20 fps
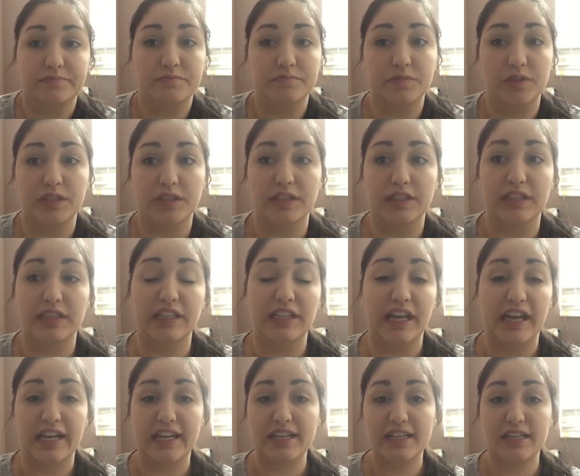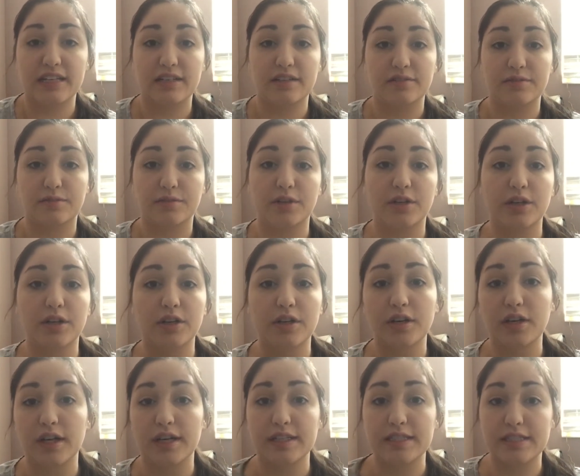would like for
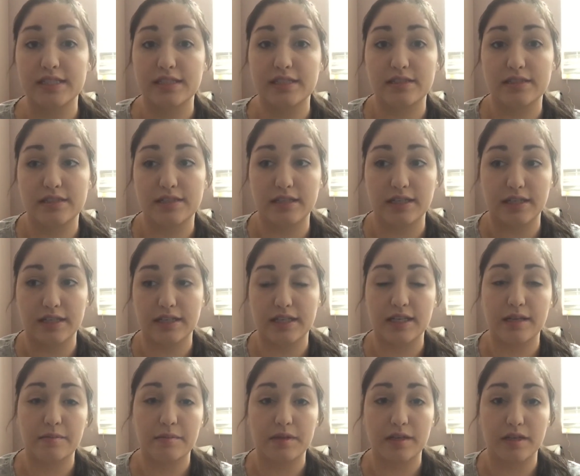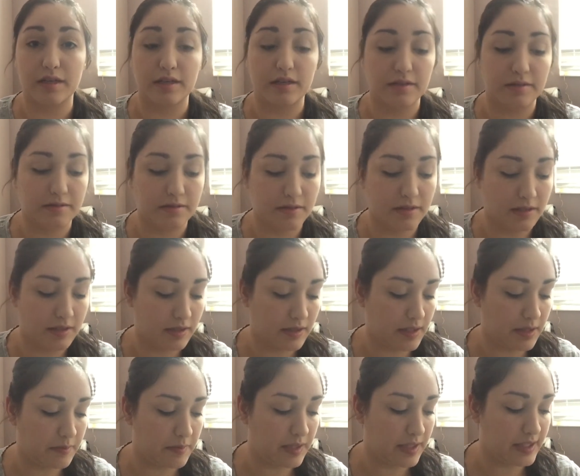us to keep the
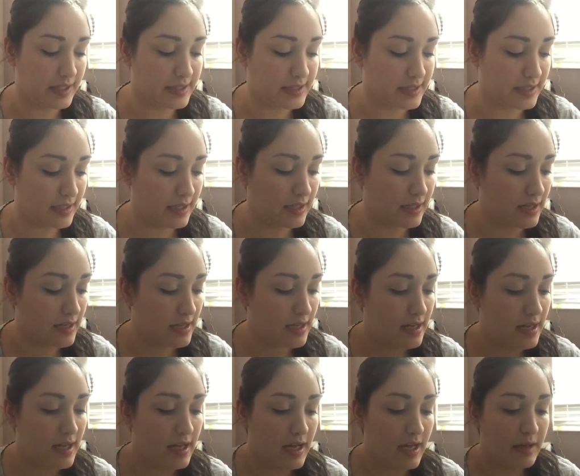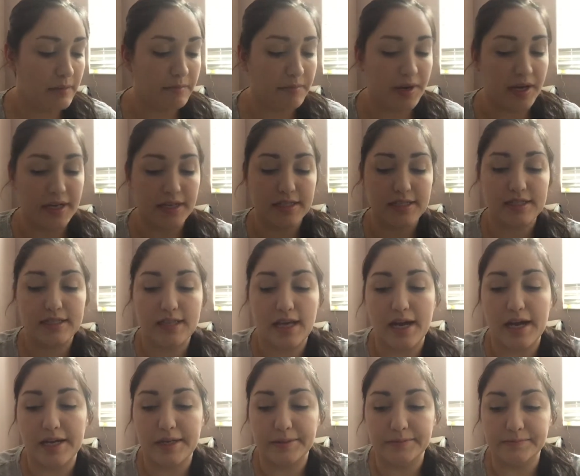kids in, but
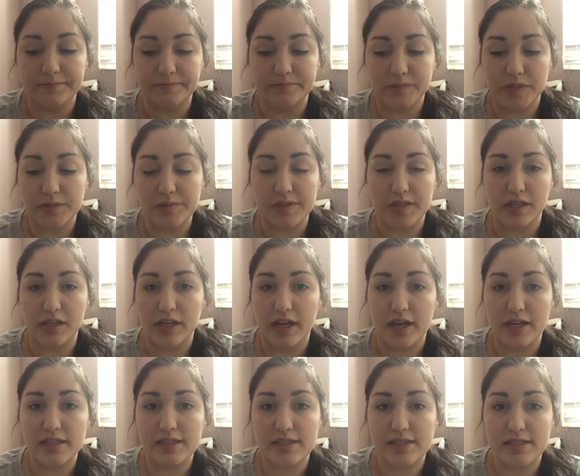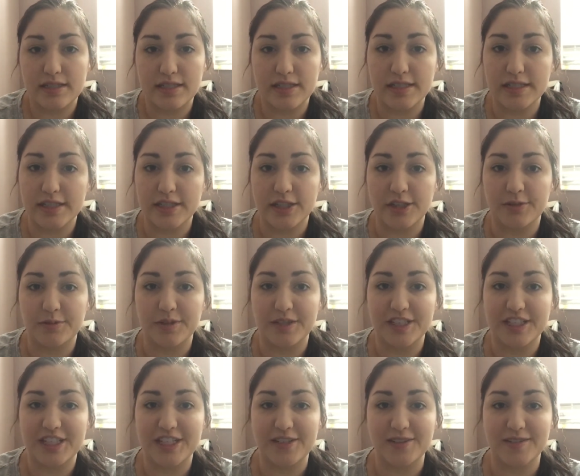it was a lot easier
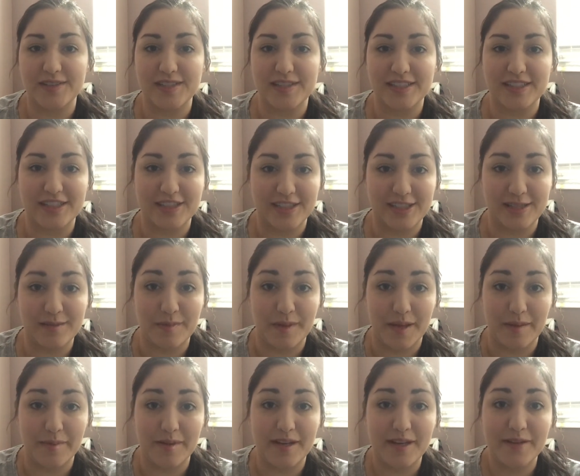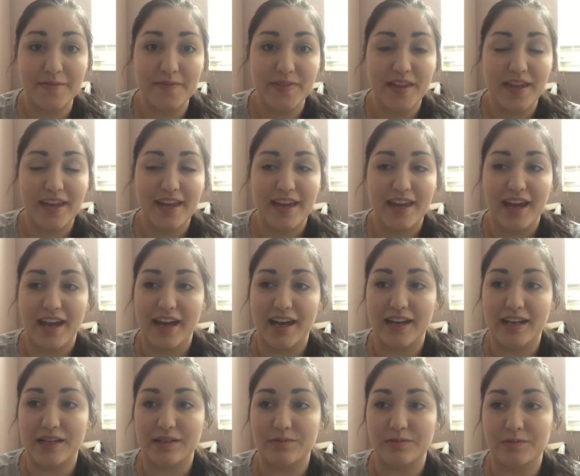when she was just a baby
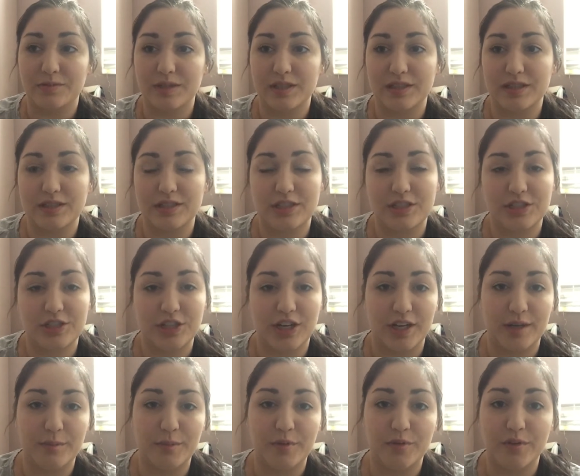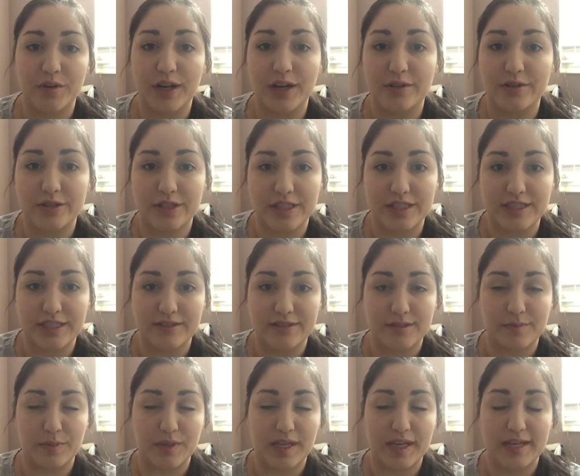and wouldn't try and move around or get down
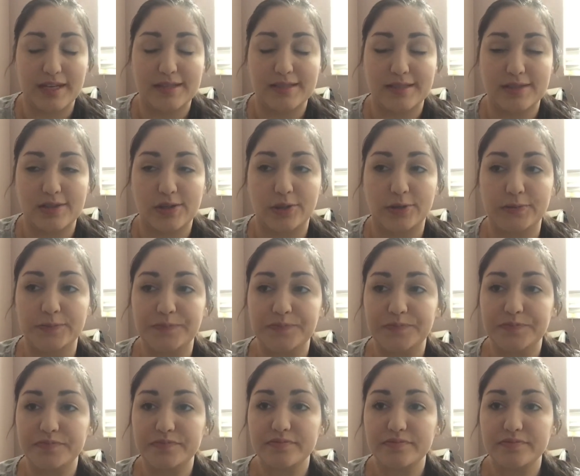to play. So